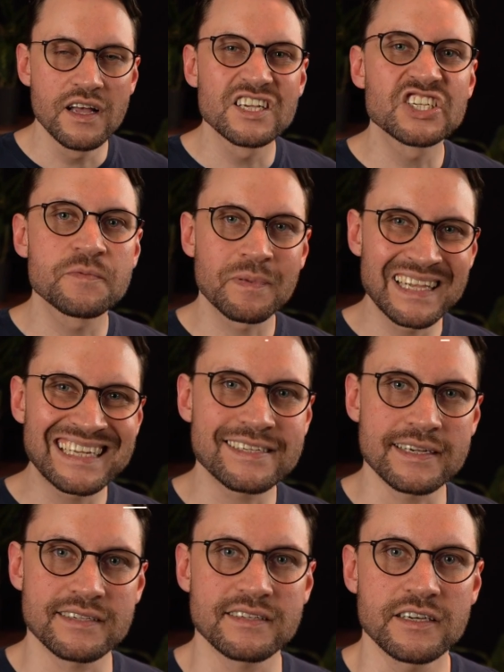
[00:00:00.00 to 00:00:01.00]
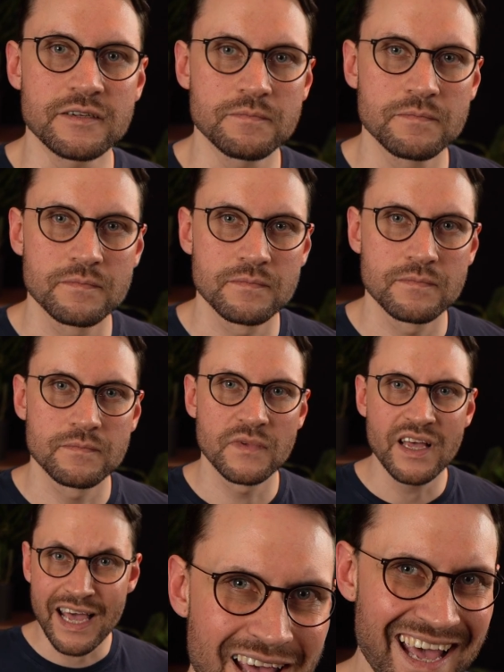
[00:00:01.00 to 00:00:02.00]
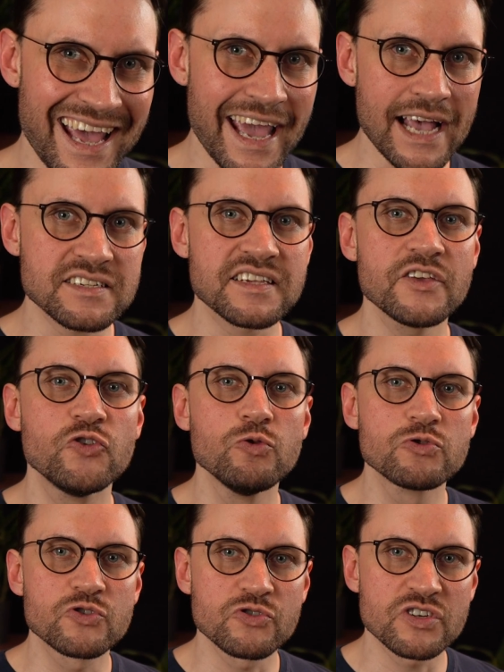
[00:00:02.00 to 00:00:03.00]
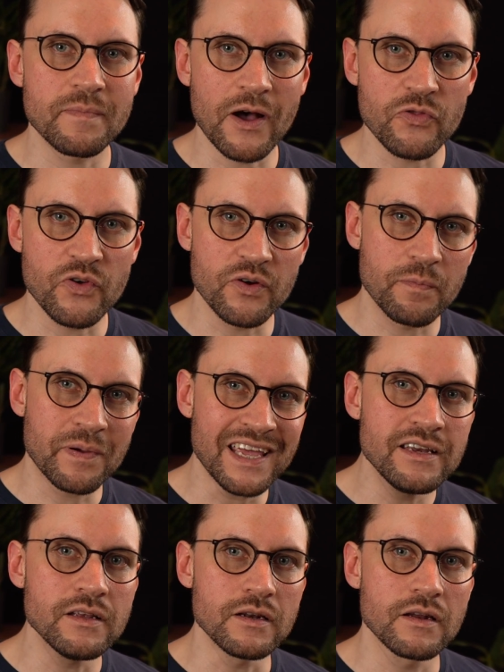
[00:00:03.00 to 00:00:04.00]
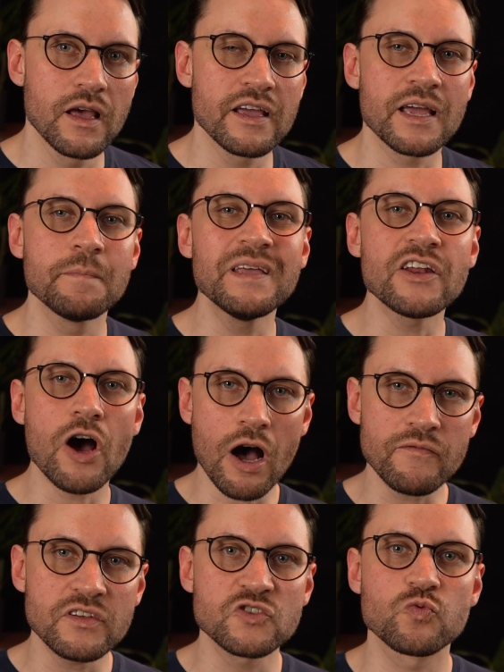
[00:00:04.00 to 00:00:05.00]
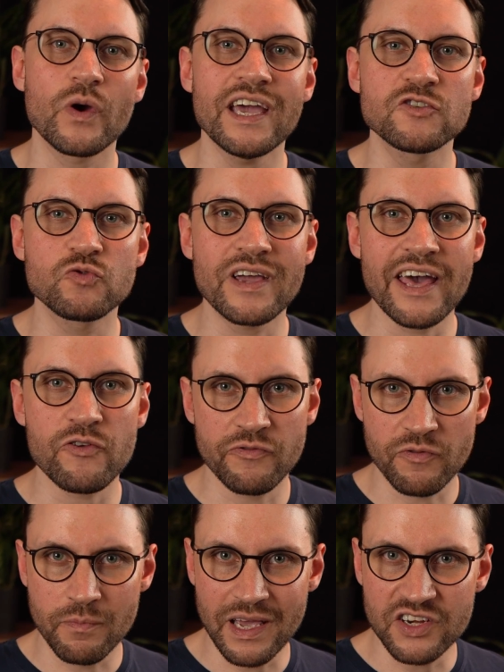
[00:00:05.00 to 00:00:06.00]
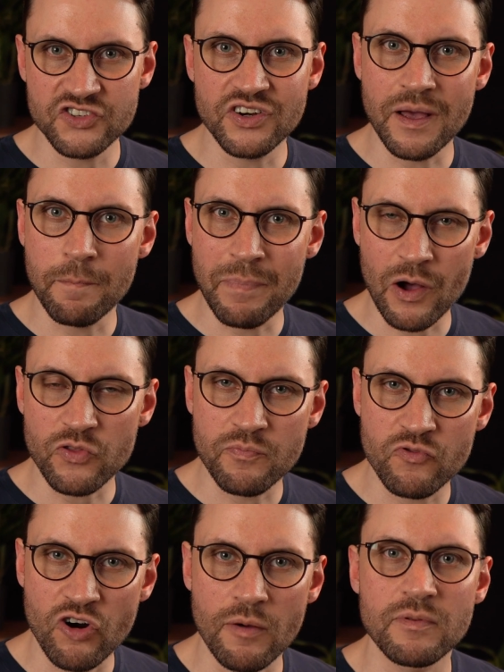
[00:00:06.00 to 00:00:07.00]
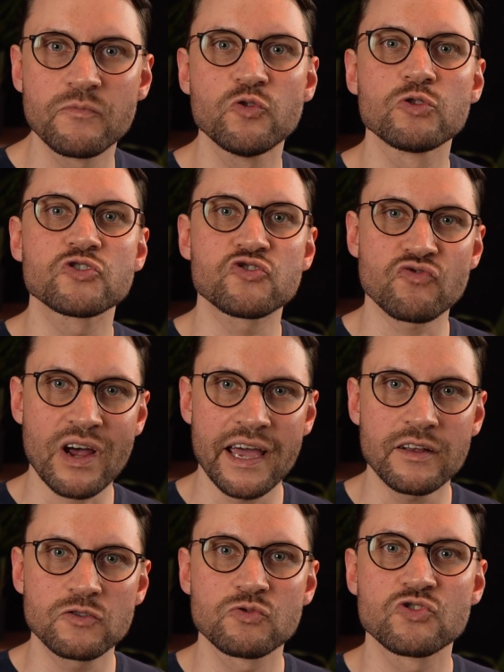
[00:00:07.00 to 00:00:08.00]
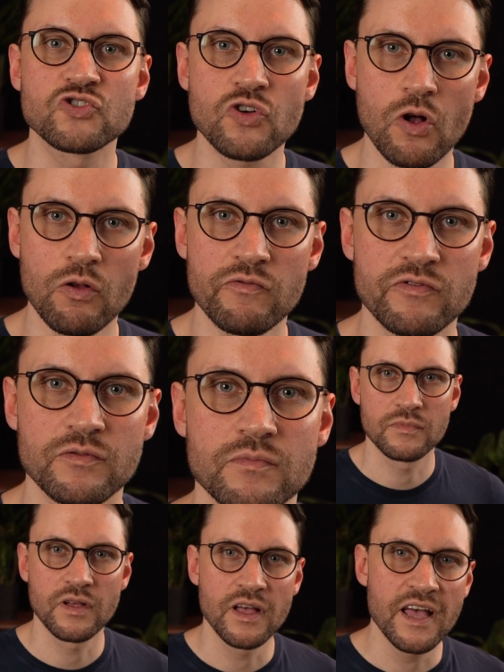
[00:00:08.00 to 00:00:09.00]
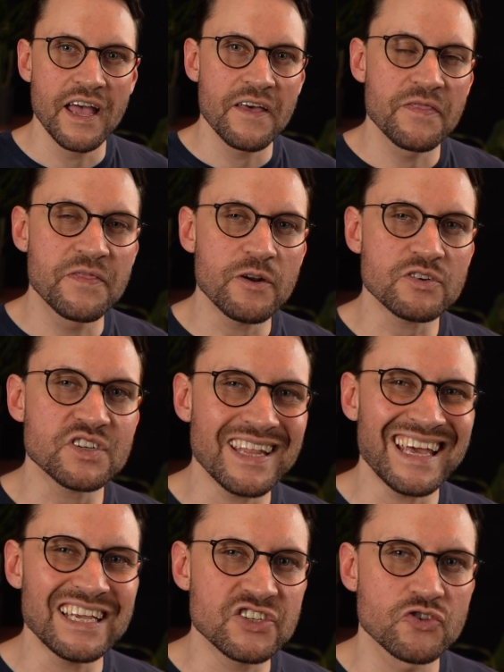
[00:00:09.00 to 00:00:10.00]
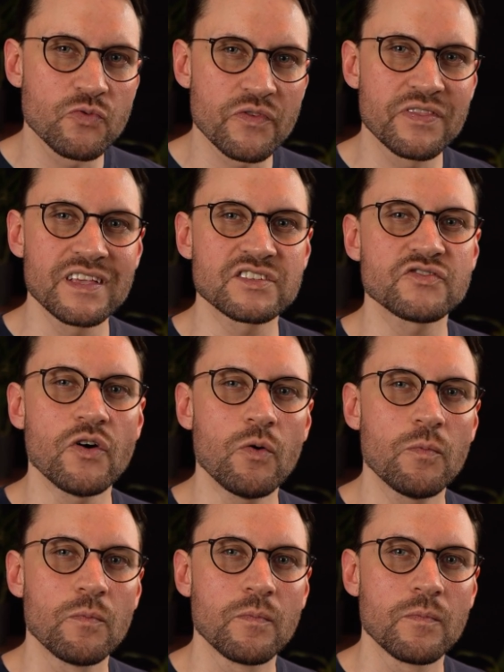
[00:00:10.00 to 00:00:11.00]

Split testing. Asking users about their opinion can be an obvious way to gather information about the problem you're trying to solve. There's an issue with this though.